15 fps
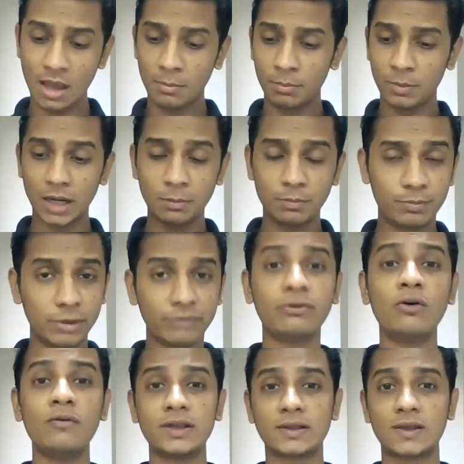But
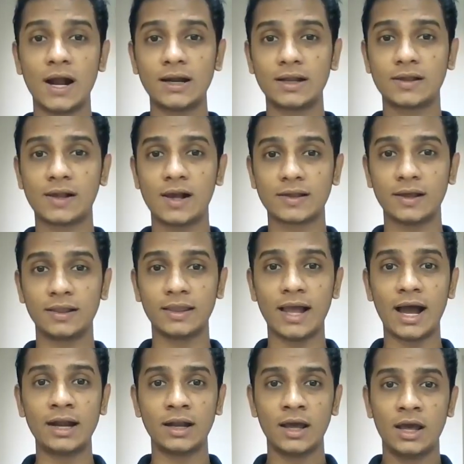before we start discussing
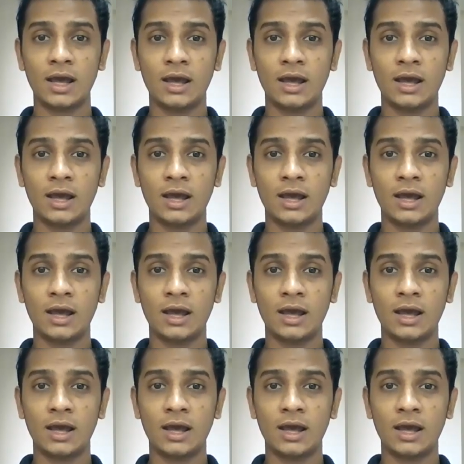that,